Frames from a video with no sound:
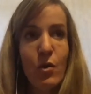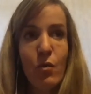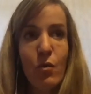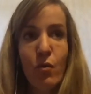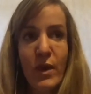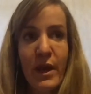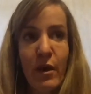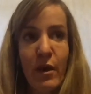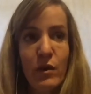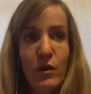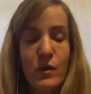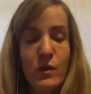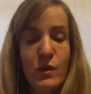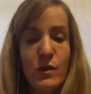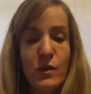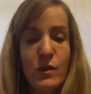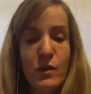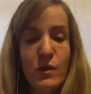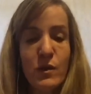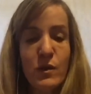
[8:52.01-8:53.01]
We are
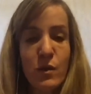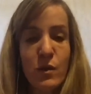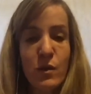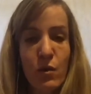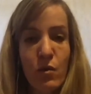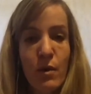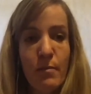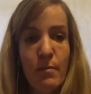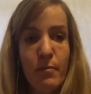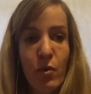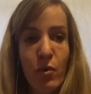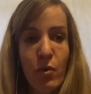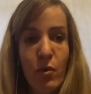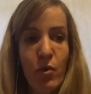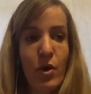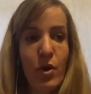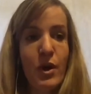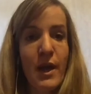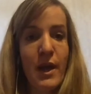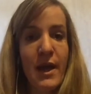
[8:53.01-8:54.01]
so
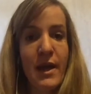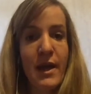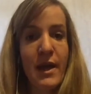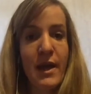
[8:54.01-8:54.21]
bored,